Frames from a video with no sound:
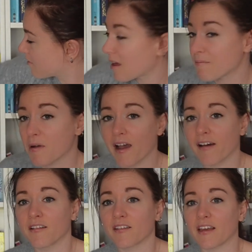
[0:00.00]
that
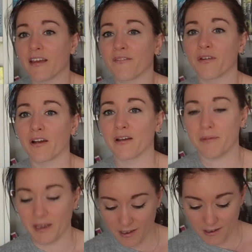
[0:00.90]
pile is getting very
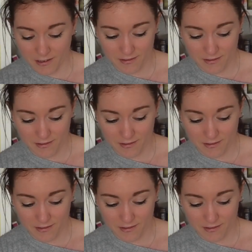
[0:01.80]
big.